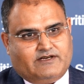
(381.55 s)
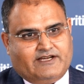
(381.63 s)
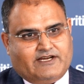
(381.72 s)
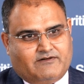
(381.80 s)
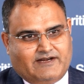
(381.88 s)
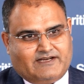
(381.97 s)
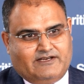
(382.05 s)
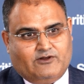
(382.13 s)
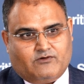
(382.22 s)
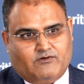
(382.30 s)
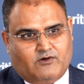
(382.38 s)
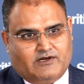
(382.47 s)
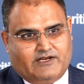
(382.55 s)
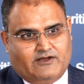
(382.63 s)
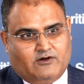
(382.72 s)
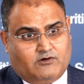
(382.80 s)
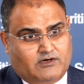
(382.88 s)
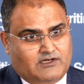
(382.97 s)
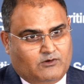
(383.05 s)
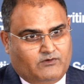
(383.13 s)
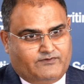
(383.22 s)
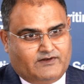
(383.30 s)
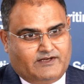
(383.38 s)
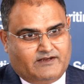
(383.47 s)
incorrectly or wrongly or
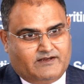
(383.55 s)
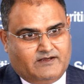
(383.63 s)
unlawfully.